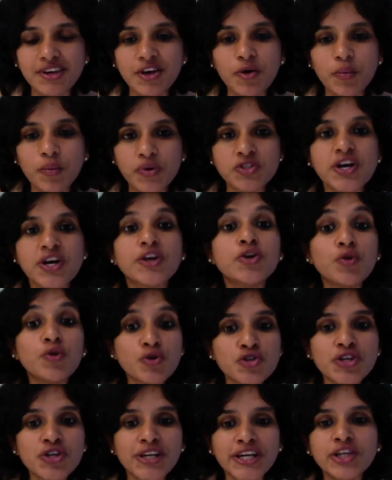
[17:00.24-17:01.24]
are
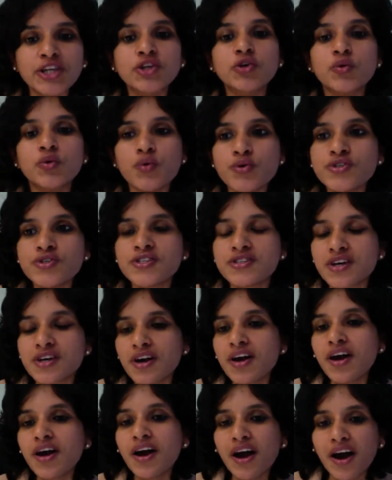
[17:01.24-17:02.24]
usually used
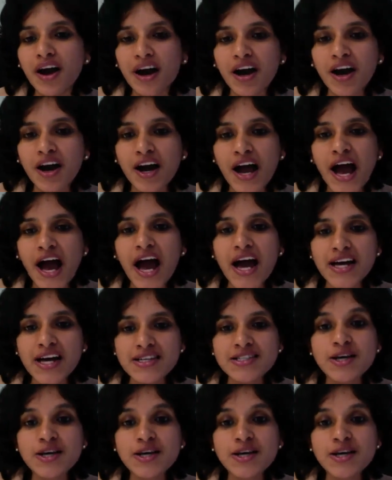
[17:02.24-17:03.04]
as a